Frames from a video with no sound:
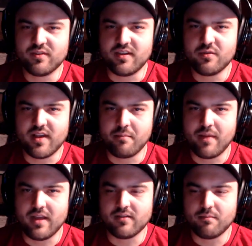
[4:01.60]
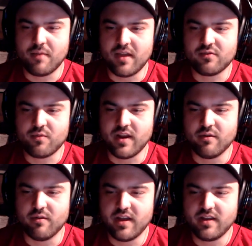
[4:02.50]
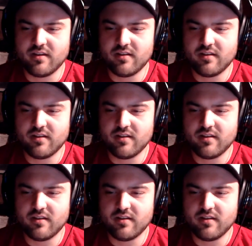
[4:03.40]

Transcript: on Mance Raider, right?